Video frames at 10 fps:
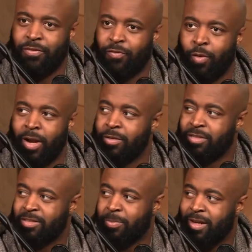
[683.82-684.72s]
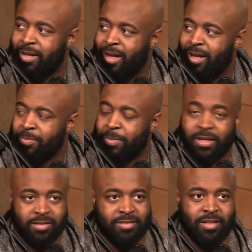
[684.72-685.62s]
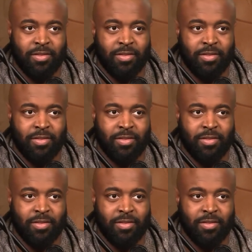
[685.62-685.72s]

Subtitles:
Way was explained to us, because